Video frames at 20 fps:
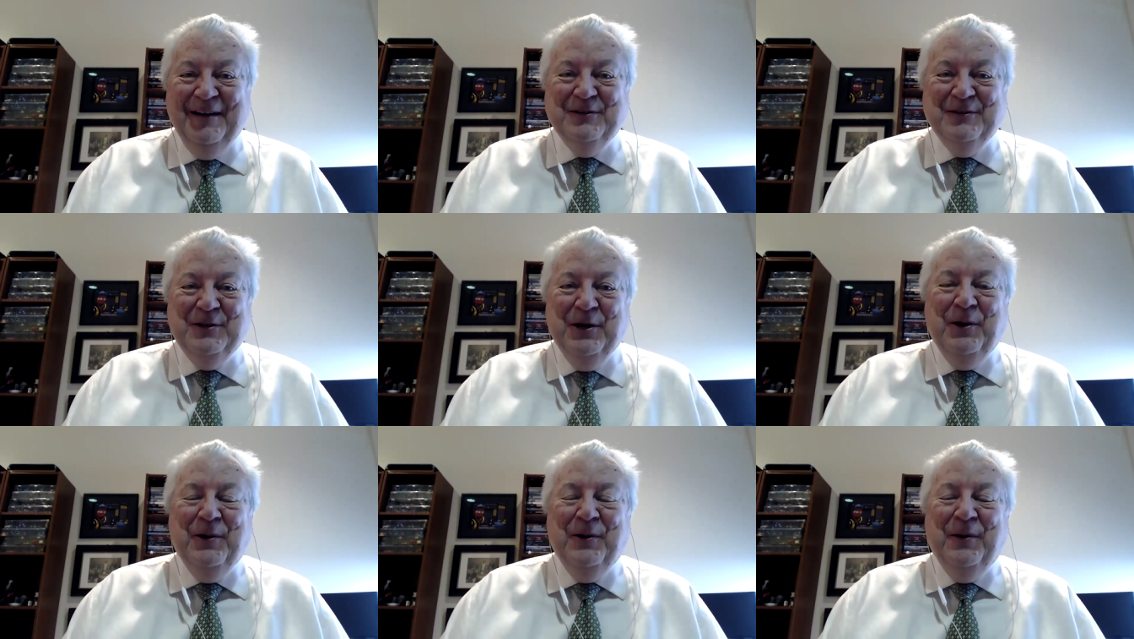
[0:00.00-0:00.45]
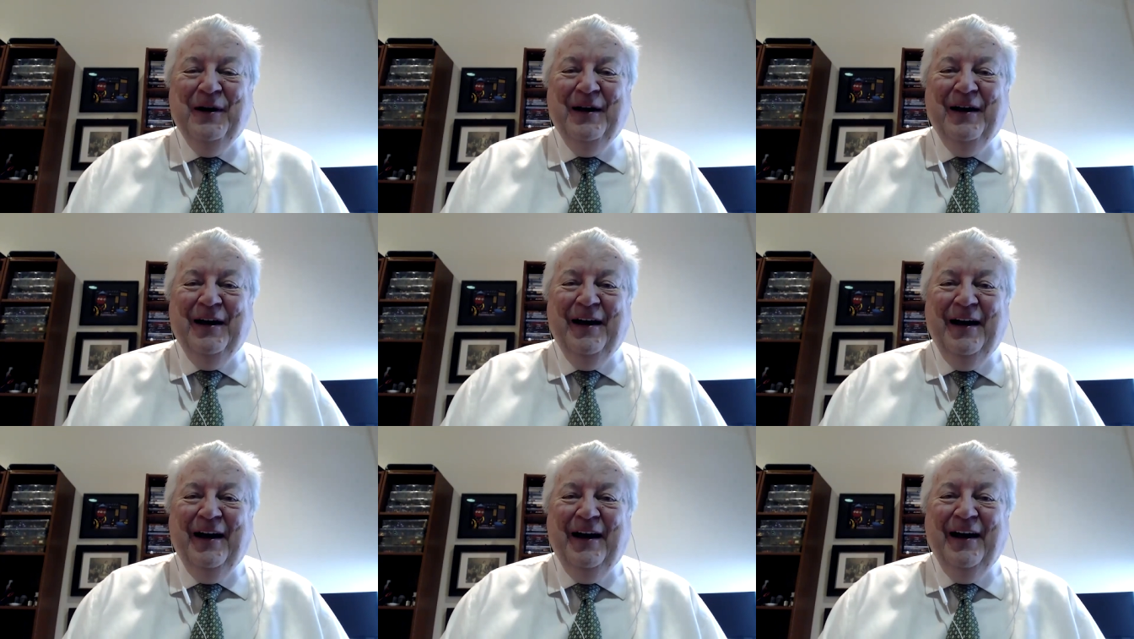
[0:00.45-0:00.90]
So
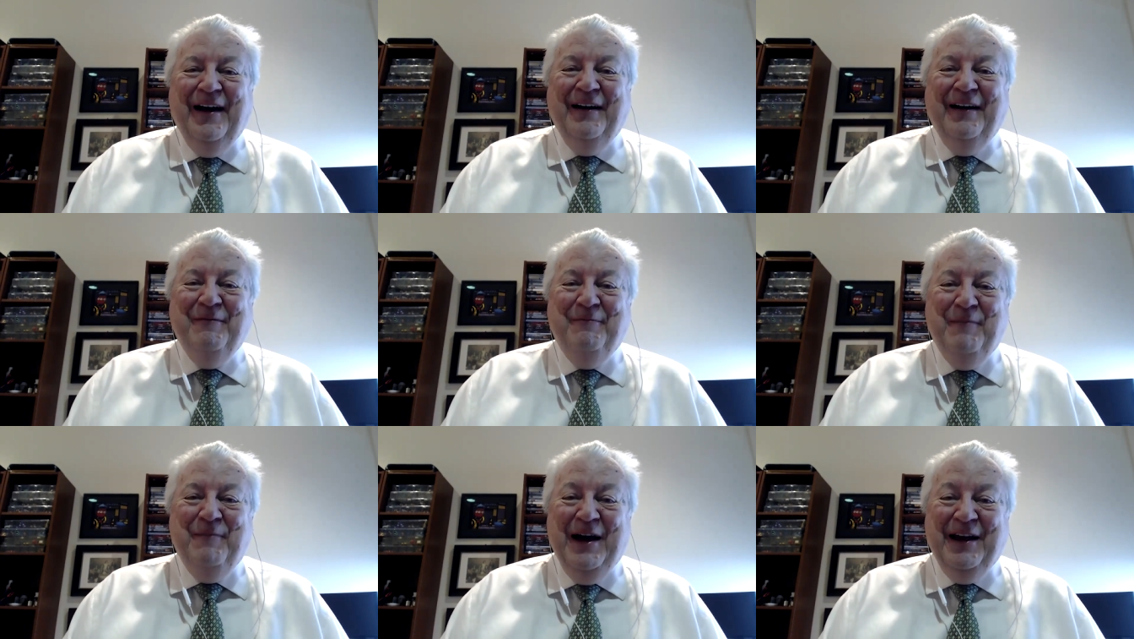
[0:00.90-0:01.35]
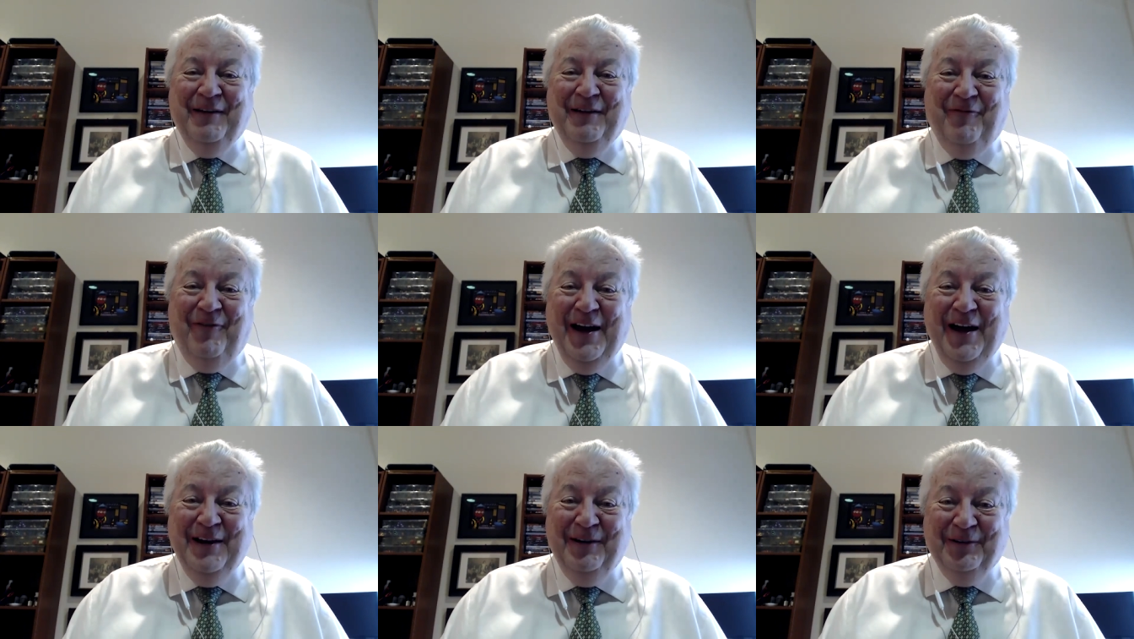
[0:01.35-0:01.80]
my
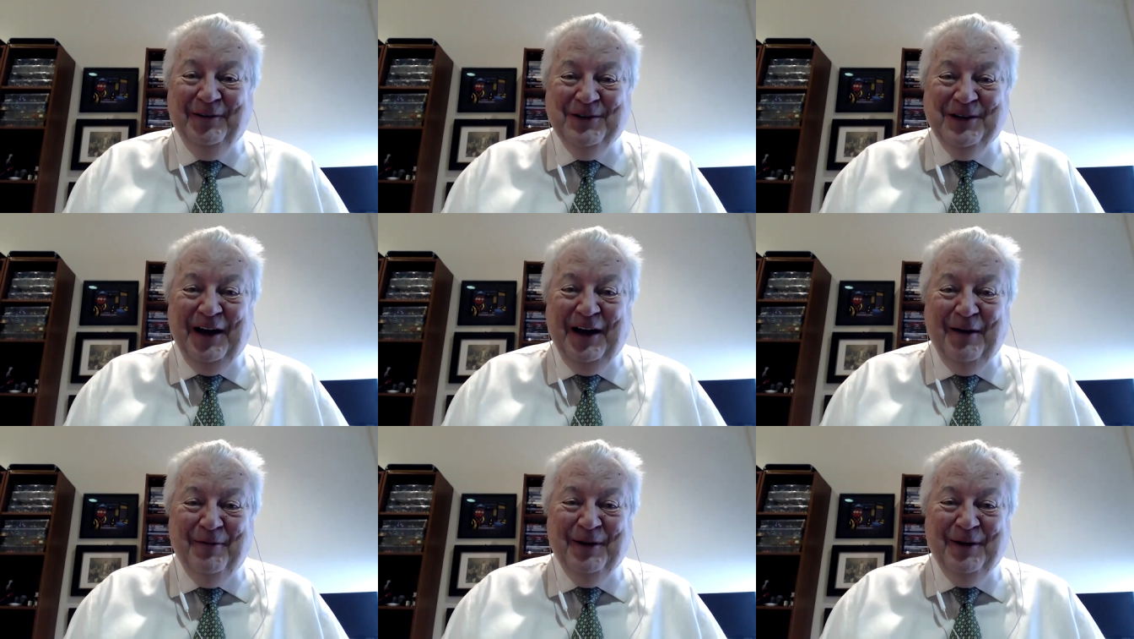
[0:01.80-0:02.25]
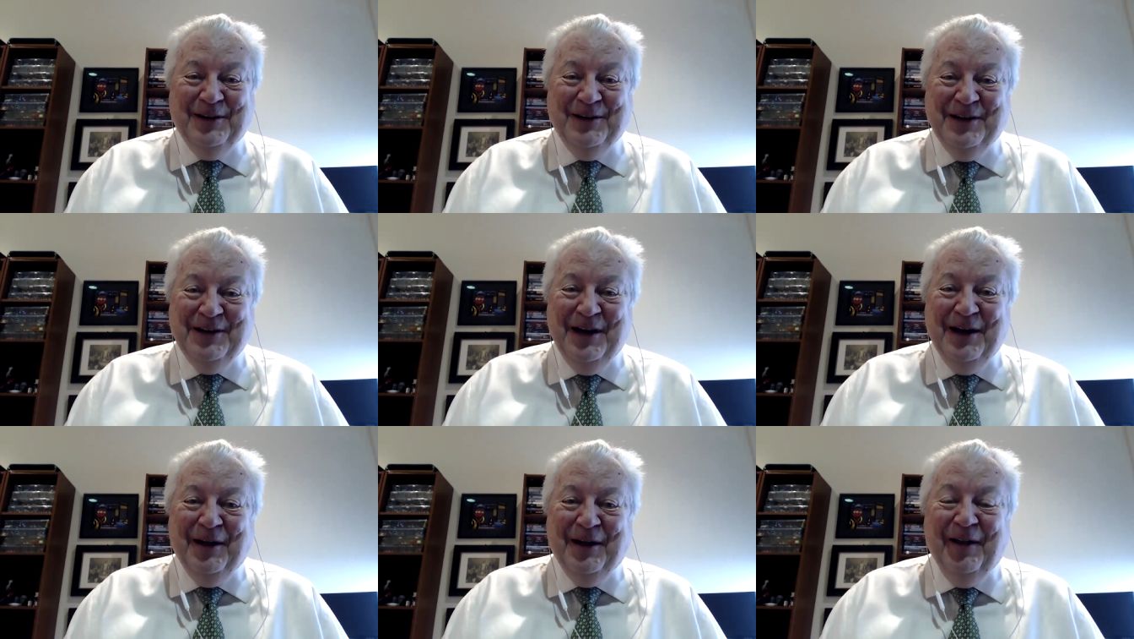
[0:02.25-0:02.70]
final job at
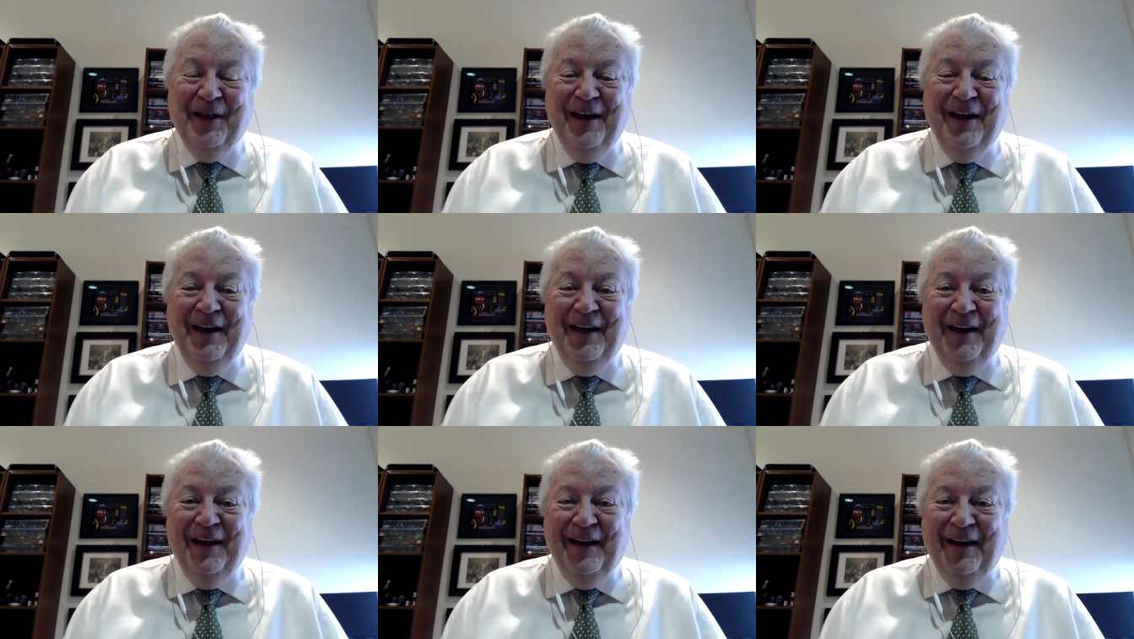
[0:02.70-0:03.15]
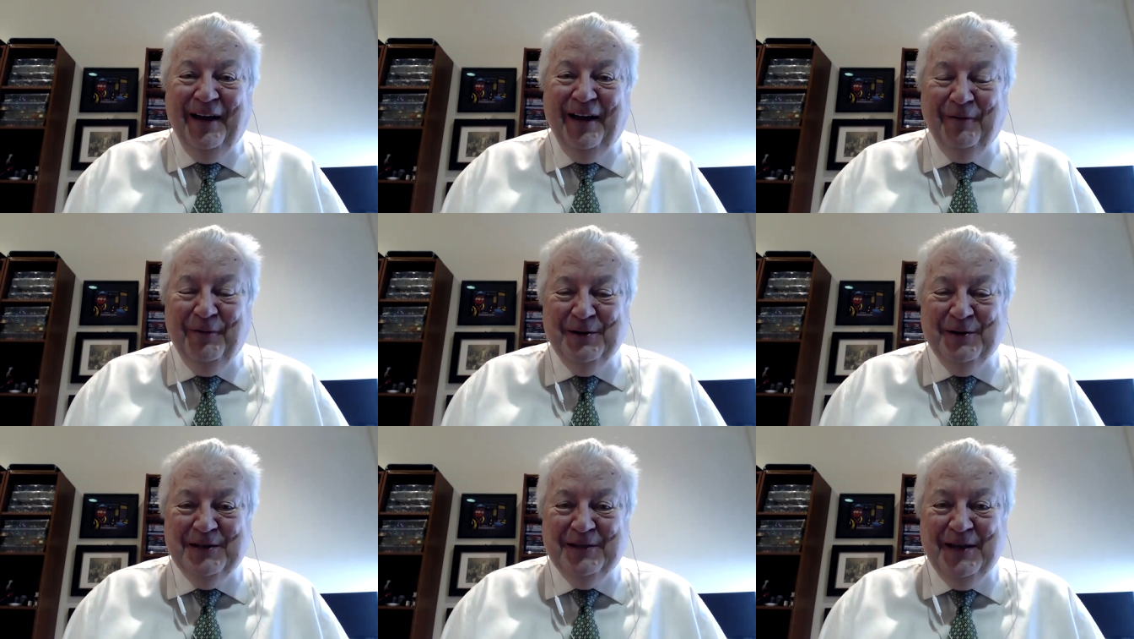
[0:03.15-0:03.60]
Shell, I
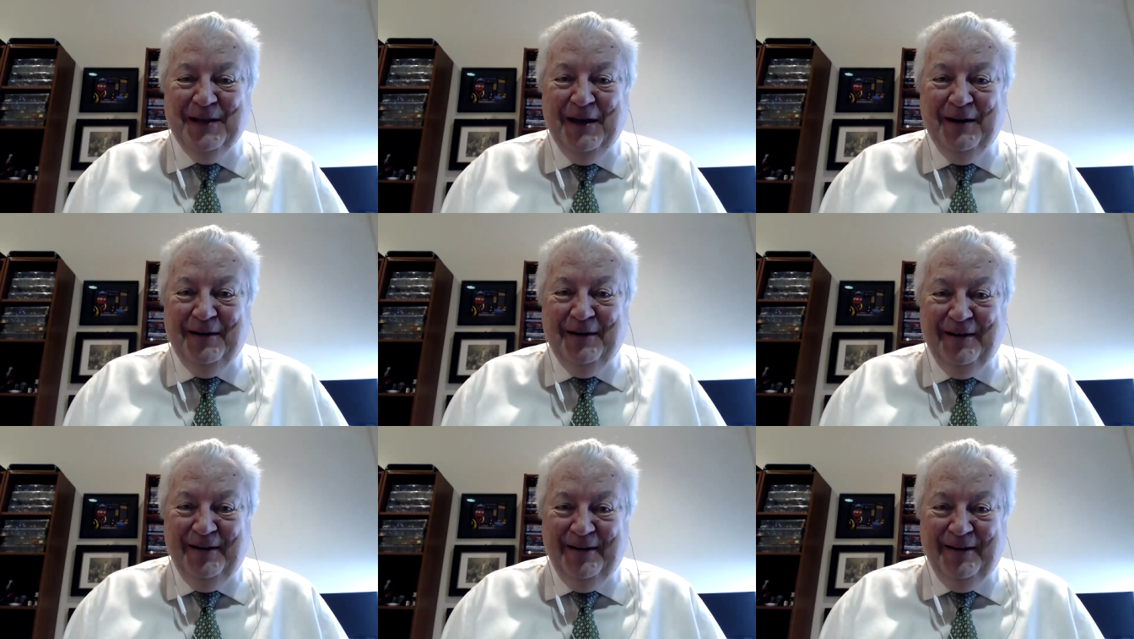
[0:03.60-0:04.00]
was sent